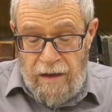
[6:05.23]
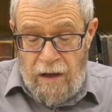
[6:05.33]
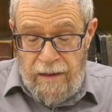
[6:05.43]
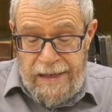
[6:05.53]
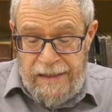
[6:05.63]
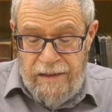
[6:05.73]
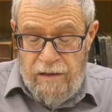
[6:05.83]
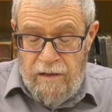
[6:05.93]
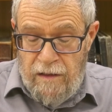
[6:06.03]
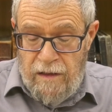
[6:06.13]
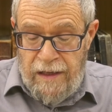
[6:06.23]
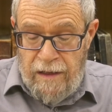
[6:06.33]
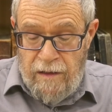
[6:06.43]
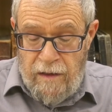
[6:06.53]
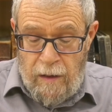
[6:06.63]
on this,
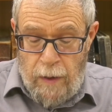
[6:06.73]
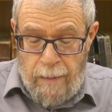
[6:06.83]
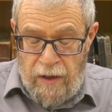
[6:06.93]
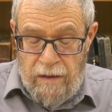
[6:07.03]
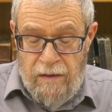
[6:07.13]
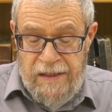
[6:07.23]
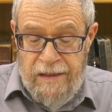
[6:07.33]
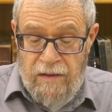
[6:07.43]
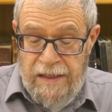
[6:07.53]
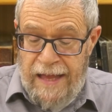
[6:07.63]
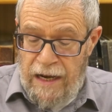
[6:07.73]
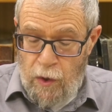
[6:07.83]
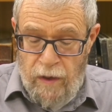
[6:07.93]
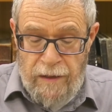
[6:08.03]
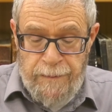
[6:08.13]
Abarbanel does not
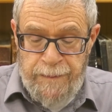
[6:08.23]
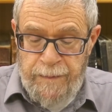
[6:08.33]
agree.